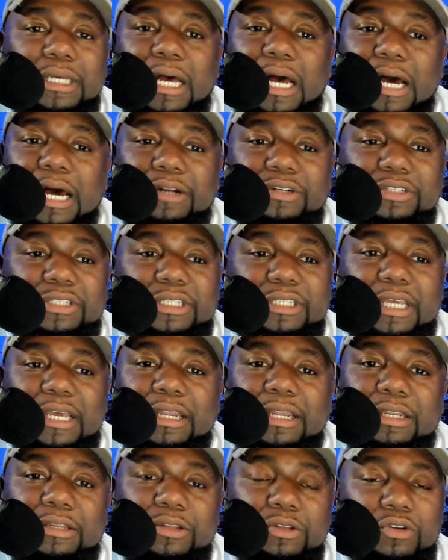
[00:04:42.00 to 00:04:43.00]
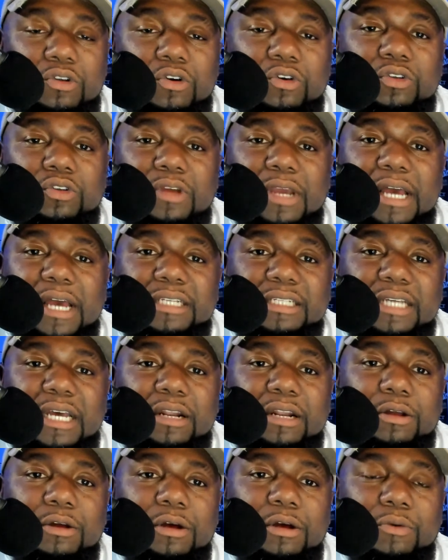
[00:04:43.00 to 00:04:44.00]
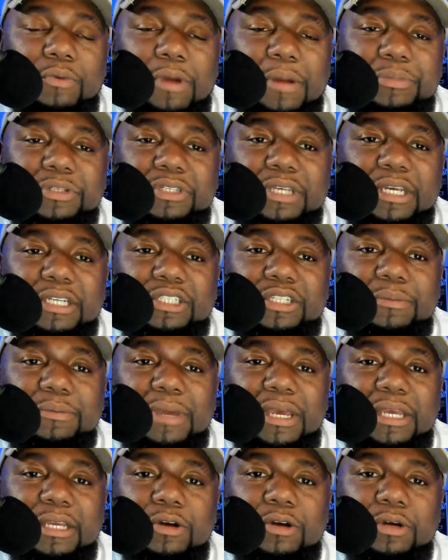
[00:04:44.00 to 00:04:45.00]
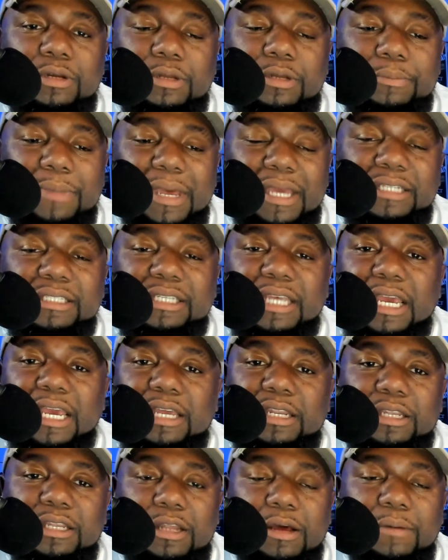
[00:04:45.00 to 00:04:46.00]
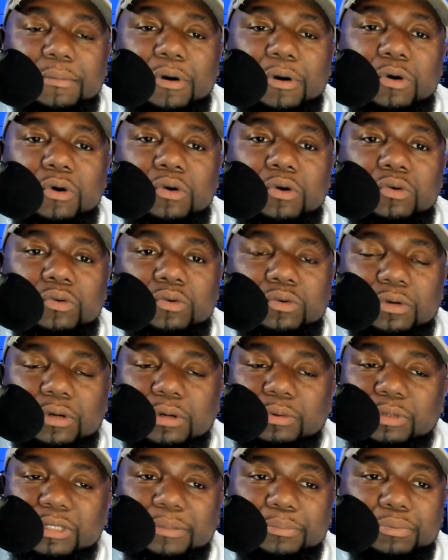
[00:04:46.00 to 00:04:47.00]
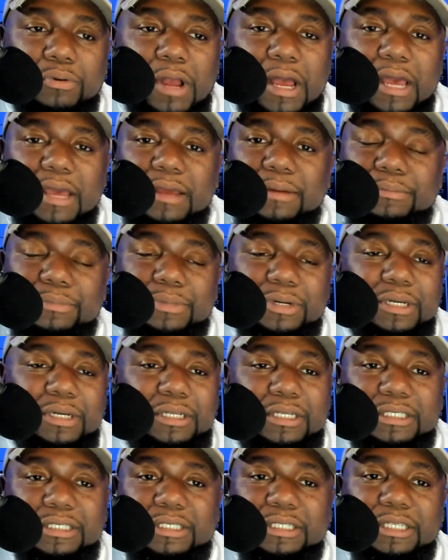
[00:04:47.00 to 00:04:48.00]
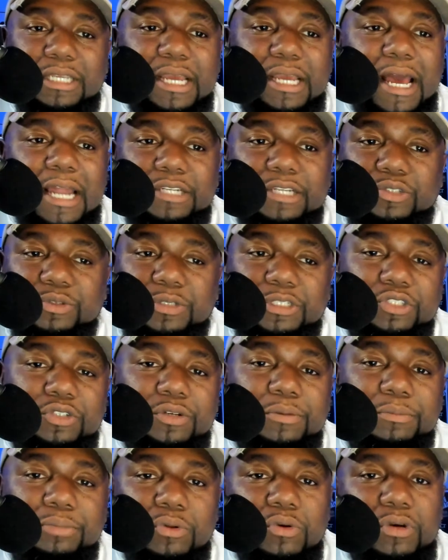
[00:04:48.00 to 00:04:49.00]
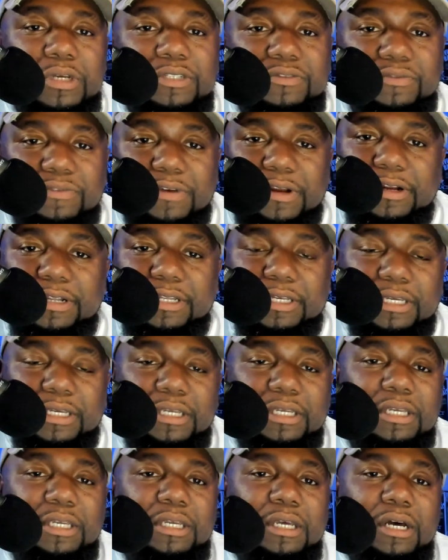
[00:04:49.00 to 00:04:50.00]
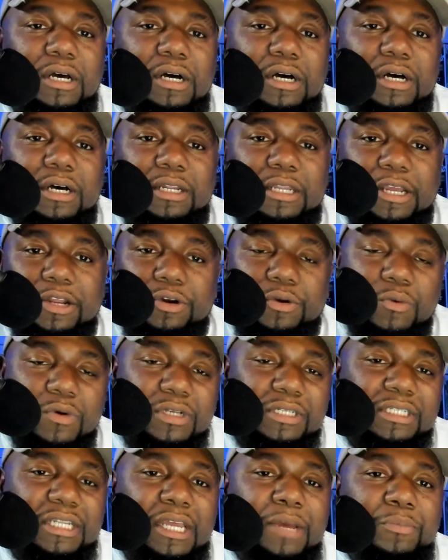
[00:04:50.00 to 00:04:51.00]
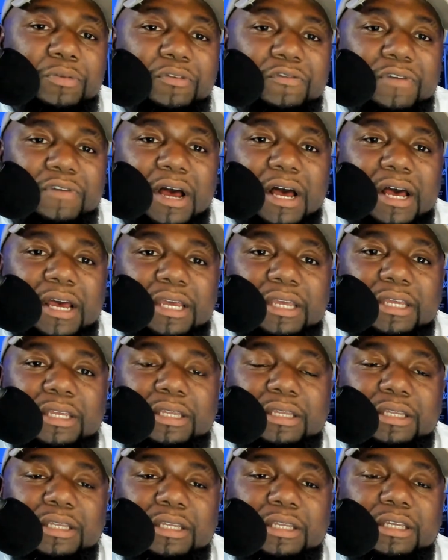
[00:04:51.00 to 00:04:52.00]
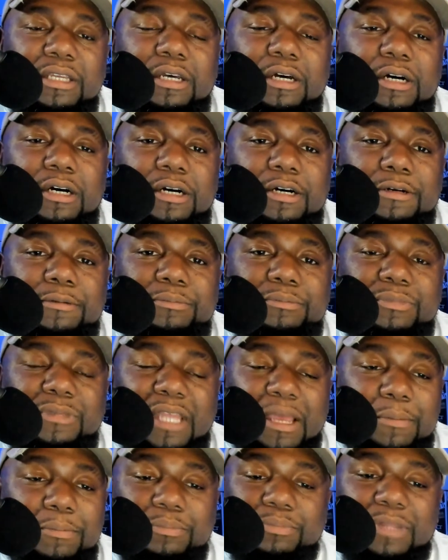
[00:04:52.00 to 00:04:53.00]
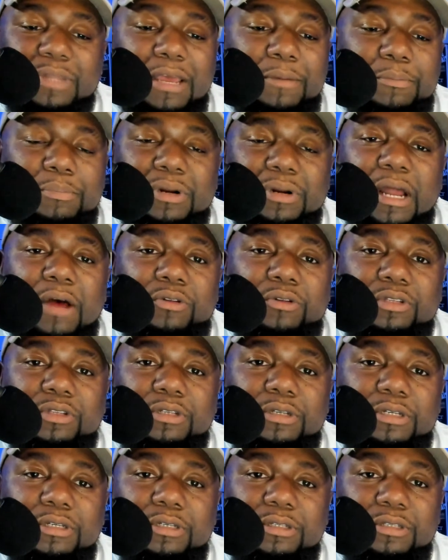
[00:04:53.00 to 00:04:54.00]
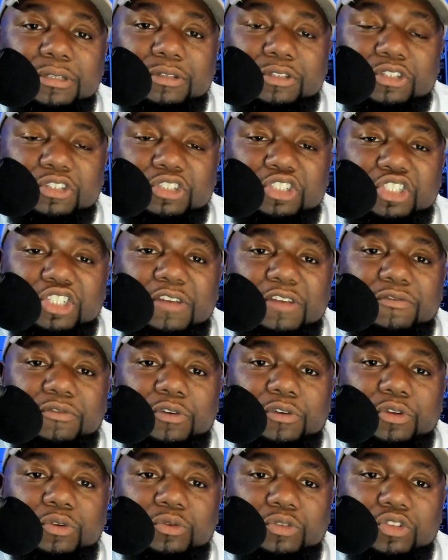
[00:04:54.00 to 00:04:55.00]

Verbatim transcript: I understand, you know, you guys got a, a reputation to main, maintain and uphold with the prime, but listen, you got to treat your employees fairly. Uh, they're the ones that provide, um, that that put out the the shit for you.